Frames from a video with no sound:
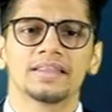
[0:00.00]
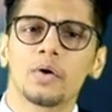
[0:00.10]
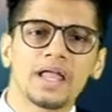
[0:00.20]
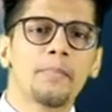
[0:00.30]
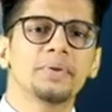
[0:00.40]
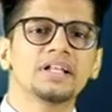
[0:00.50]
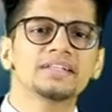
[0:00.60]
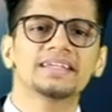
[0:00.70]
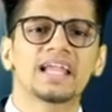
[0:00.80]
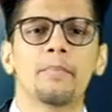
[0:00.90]
capital
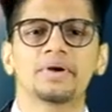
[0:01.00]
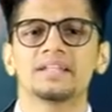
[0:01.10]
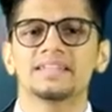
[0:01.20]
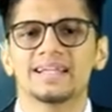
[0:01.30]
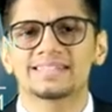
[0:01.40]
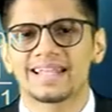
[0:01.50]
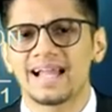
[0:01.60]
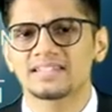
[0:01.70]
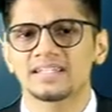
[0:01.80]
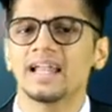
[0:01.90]
G gets
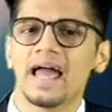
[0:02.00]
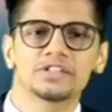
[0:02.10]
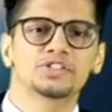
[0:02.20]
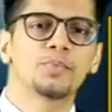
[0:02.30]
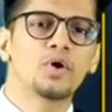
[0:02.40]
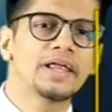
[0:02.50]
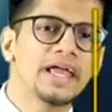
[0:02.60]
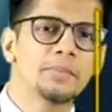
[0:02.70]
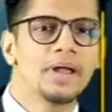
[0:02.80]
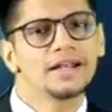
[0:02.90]
cancelled and small
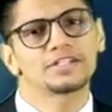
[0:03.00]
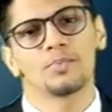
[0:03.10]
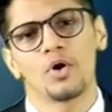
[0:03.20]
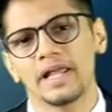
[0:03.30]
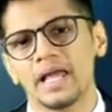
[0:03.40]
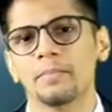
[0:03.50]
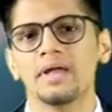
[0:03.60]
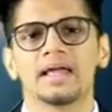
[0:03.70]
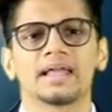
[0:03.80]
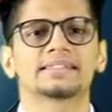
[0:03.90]
m
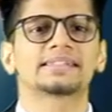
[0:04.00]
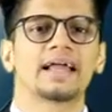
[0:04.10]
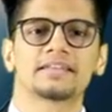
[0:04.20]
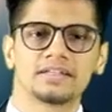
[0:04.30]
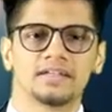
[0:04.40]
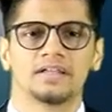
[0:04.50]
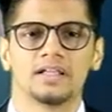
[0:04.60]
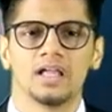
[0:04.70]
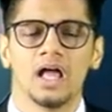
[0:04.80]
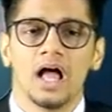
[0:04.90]
gets cancelled.
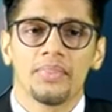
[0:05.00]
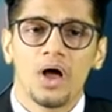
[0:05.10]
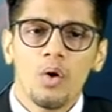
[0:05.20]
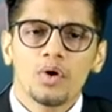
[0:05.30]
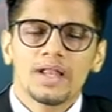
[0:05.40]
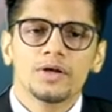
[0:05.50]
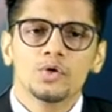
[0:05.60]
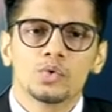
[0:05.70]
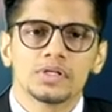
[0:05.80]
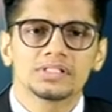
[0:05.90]
Now what I
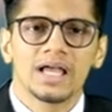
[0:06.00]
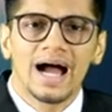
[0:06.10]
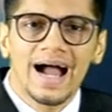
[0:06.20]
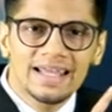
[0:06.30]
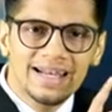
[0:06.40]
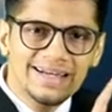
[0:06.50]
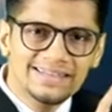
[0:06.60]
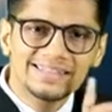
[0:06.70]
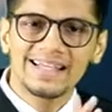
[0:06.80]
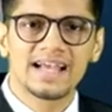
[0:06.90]
do is I write
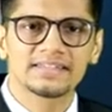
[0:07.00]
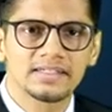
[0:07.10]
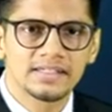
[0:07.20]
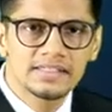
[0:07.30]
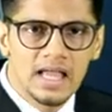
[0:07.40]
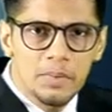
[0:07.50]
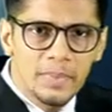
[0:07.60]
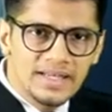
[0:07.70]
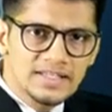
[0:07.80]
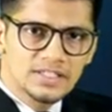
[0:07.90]
this as it is,
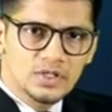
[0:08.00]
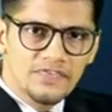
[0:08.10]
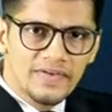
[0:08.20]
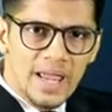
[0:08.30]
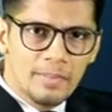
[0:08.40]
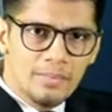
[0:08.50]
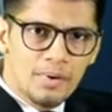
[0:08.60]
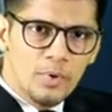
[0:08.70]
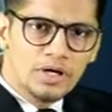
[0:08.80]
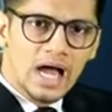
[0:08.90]
but instead of mm
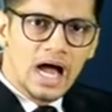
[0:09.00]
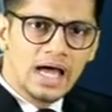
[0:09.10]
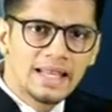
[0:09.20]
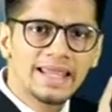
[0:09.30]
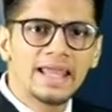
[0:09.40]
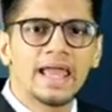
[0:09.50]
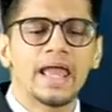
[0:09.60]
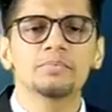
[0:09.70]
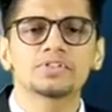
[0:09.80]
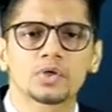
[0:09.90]
upon
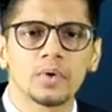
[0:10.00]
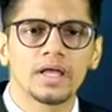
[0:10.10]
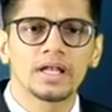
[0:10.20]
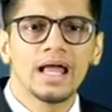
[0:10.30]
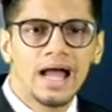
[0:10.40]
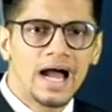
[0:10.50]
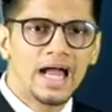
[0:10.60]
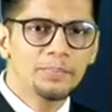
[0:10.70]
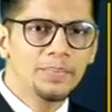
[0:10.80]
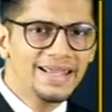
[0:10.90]
rm square,
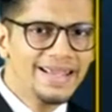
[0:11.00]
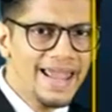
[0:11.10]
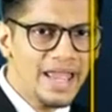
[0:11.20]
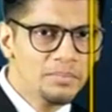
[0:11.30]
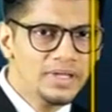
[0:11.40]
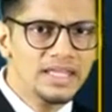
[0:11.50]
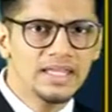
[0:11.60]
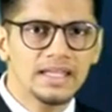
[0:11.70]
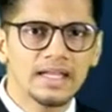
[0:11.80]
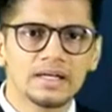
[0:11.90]
I bring
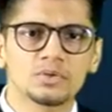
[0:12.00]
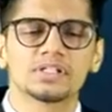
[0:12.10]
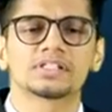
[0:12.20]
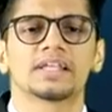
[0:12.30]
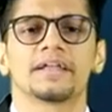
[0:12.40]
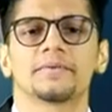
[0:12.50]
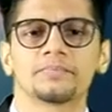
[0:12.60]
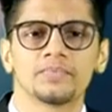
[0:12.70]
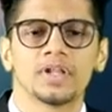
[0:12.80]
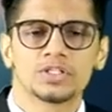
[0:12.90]
me to this side.
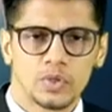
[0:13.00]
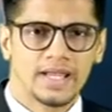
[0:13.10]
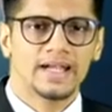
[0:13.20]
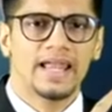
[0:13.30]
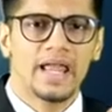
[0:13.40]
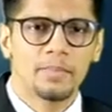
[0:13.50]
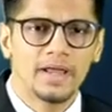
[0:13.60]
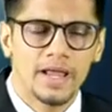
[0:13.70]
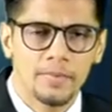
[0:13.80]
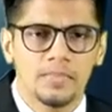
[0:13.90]
So I get
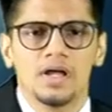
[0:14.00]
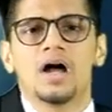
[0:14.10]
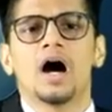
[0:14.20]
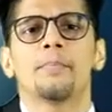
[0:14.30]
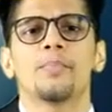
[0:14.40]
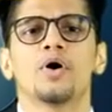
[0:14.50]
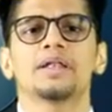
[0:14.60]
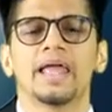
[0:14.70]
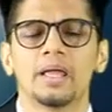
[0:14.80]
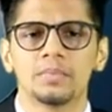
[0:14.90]
mm upon
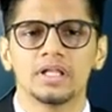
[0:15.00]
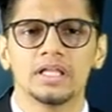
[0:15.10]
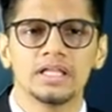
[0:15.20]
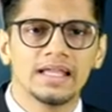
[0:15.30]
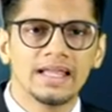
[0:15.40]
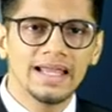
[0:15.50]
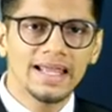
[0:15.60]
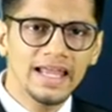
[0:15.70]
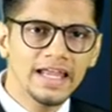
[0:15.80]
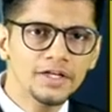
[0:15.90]
me
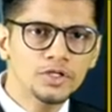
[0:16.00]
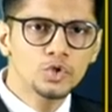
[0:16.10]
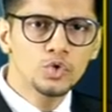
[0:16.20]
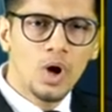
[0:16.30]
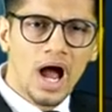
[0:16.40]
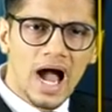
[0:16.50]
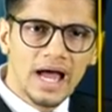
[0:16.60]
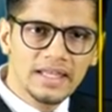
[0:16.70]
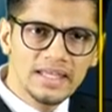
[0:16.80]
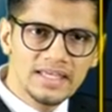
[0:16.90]
into
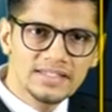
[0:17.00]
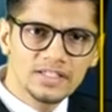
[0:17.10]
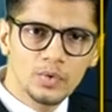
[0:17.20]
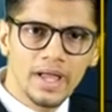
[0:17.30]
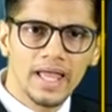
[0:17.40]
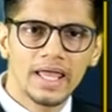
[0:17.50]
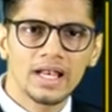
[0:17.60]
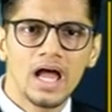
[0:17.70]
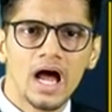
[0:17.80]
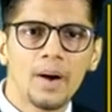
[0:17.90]
re square
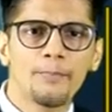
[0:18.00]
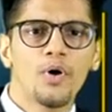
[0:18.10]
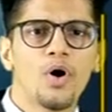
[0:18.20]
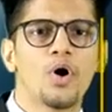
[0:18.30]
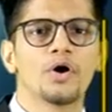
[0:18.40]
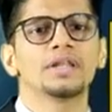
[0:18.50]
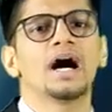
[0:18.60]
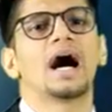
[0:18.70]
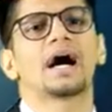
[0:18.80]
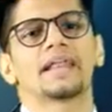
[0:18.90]
upon
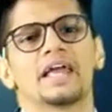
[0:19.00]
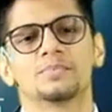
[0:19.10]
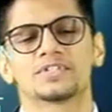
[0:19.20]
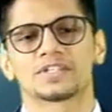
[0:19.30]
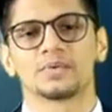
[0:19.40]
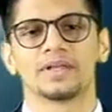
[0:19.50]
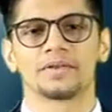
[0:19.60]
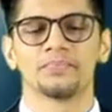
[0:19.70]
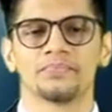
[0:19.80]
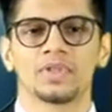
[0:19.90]
rm square,
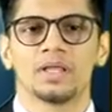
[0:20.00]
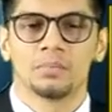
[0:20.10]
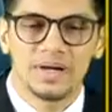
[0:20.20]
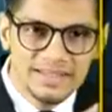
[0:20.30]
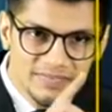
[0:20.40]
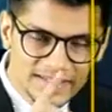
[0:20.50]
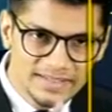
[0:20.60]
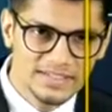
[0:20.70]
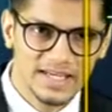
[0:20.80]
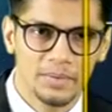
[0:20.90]
but
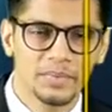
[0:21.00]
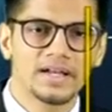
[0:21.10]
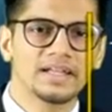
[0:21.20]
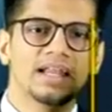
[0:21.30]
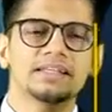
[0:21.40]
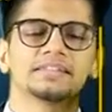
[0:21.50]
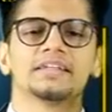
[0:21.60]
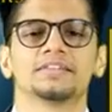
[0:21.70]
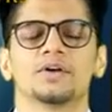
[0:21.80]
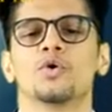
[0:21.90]
which can be written as
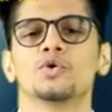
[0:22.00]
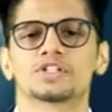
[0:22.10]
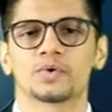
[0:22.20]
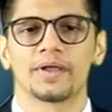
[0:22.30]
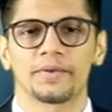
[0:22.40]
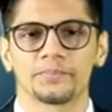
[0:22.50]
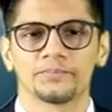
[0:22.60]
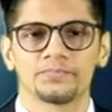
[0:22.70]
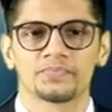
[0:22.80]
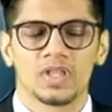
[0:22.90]
the whole square.
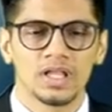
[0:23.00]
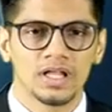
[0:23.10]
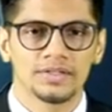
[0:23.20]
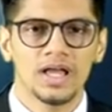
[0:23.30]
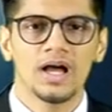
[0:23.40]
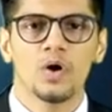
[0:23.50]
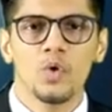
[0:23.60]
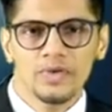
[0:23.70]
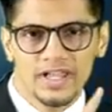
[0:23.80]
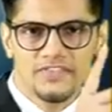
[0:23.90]
Now
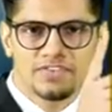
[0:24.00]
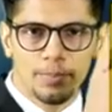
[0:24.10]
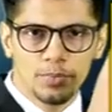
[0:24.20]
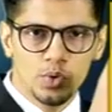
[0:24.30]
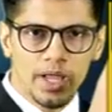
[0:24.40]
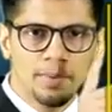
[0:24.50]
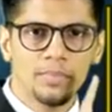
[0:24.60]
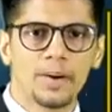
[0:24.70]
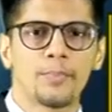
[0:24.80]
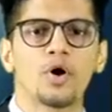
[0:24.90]
we have Wm
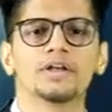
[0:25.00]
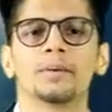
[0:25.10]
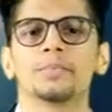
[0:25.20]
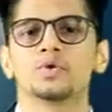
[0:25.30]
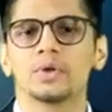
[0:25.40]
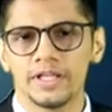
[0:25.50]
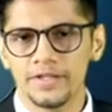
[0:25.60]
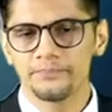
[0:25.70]
upon We